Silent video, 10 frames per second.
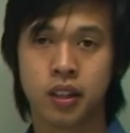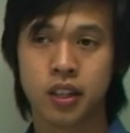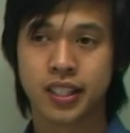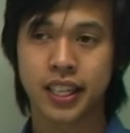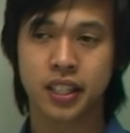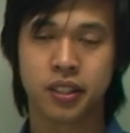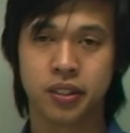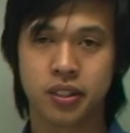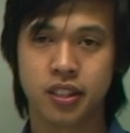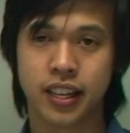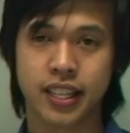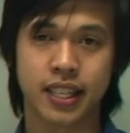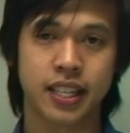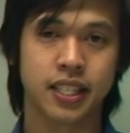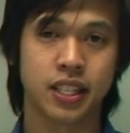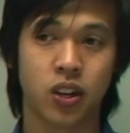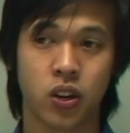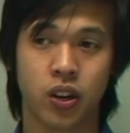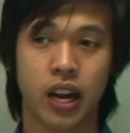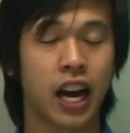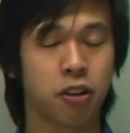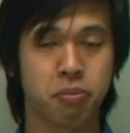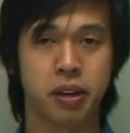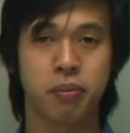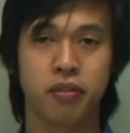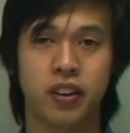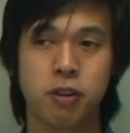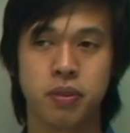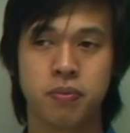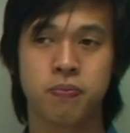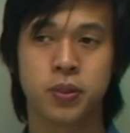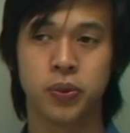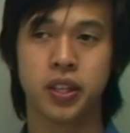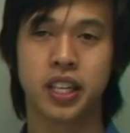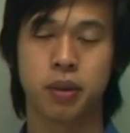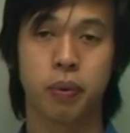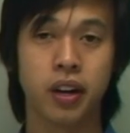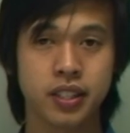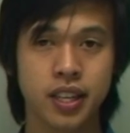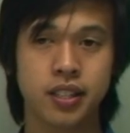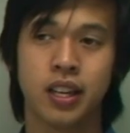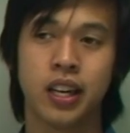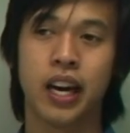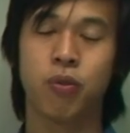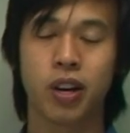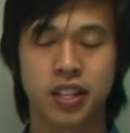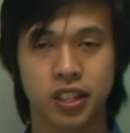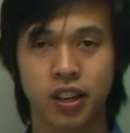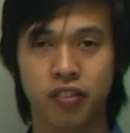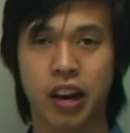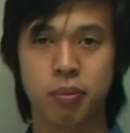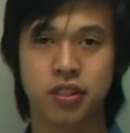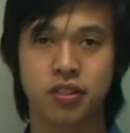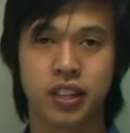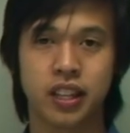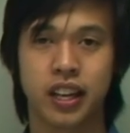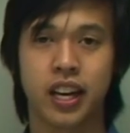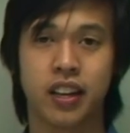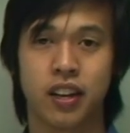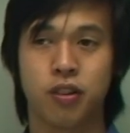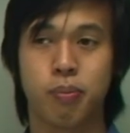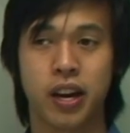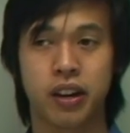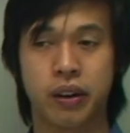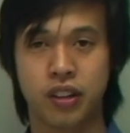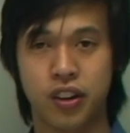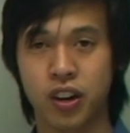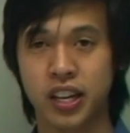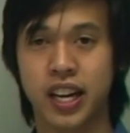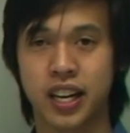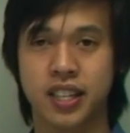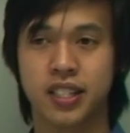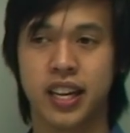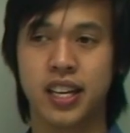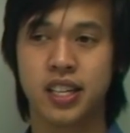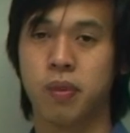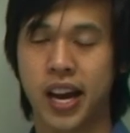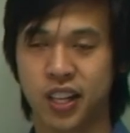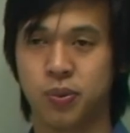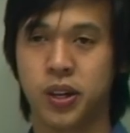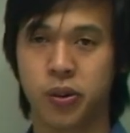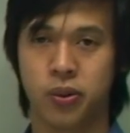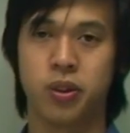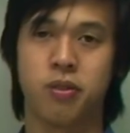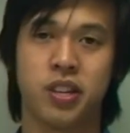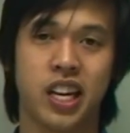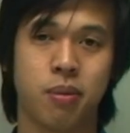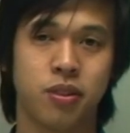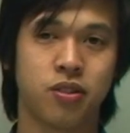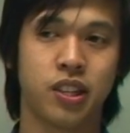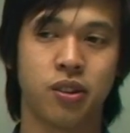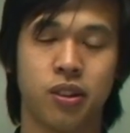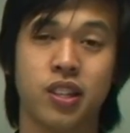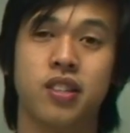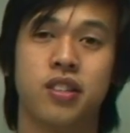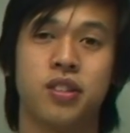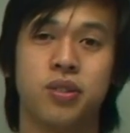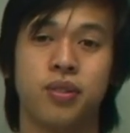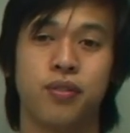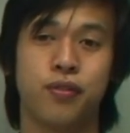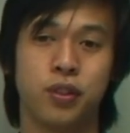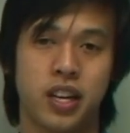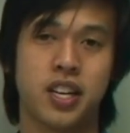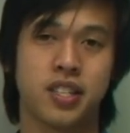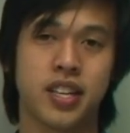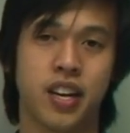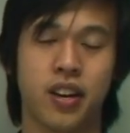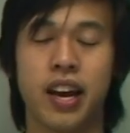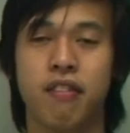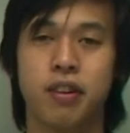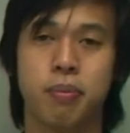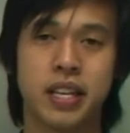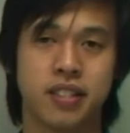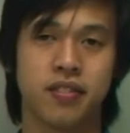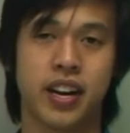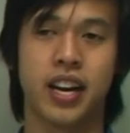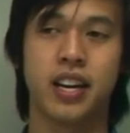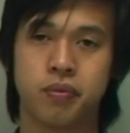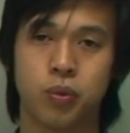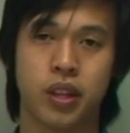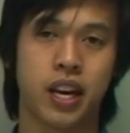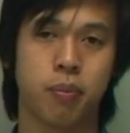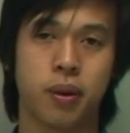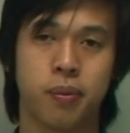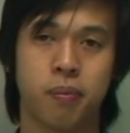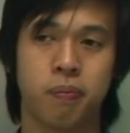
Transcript: So that concludes today's lesson on aluminium refinement. So we looked at the process, and while there's a lot of chemistry in there that you may not yet understand, as we go on through the chemistry course, you'll fully understand every piece of that without a problem.